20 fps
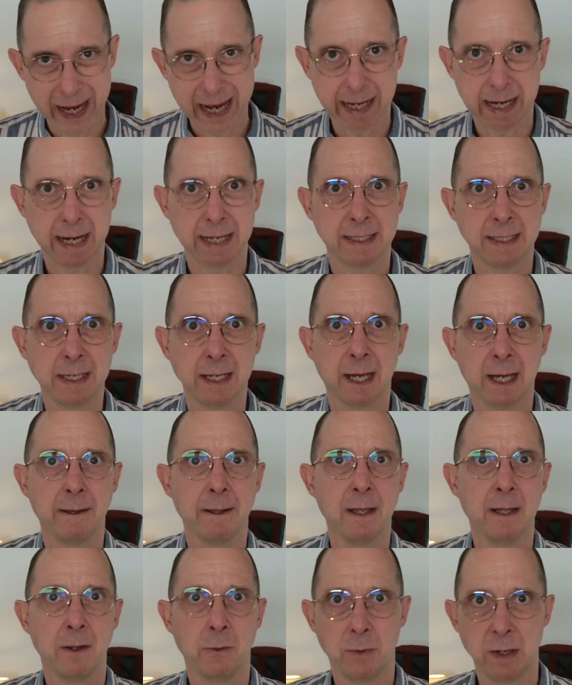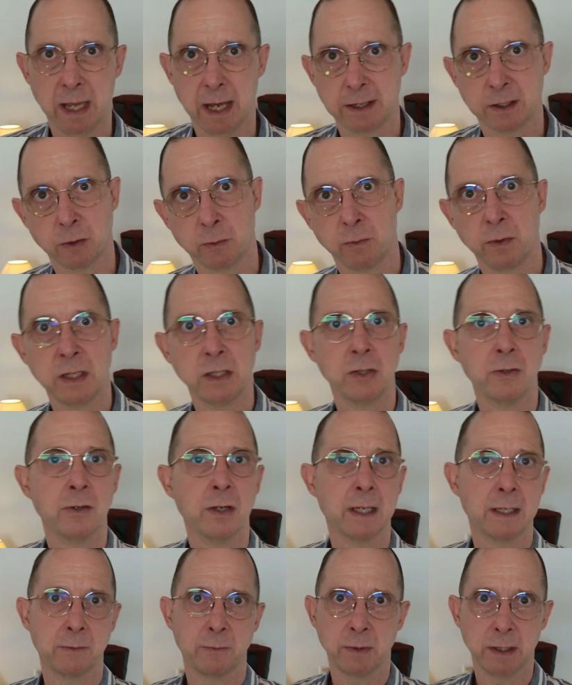An idea. We had to
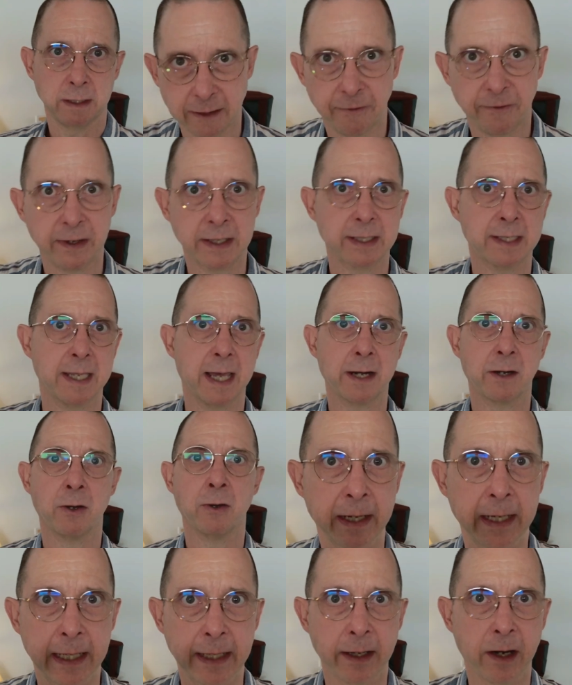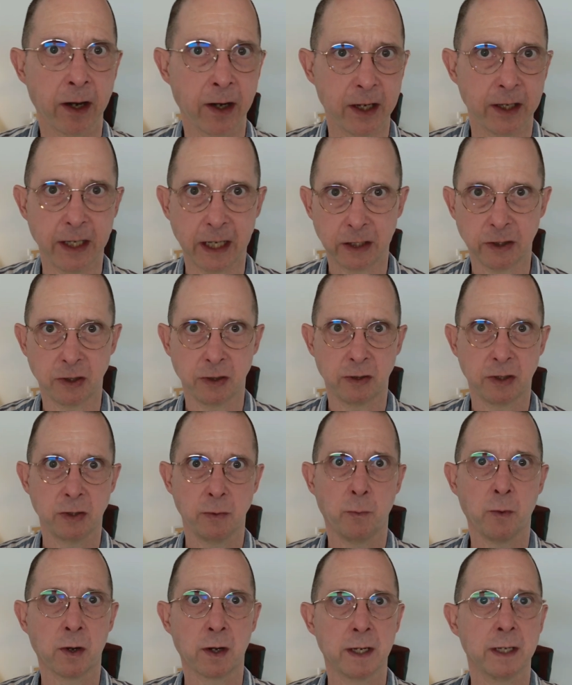redo it. We had to fix that plugin architecture
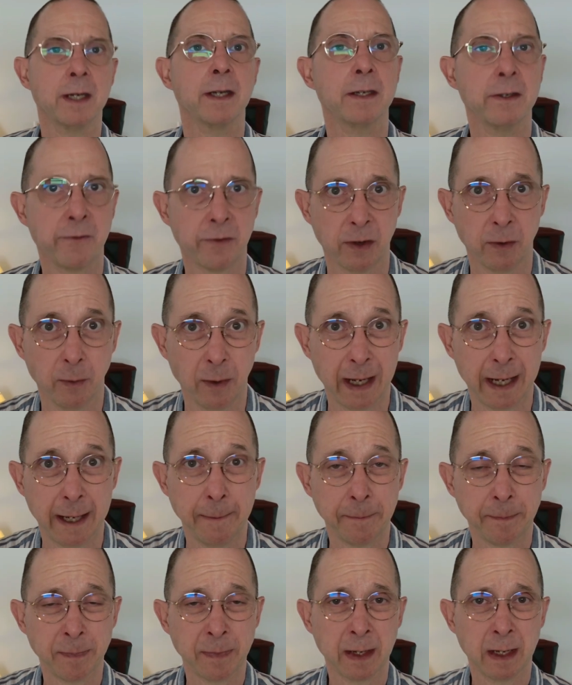to work in a different way.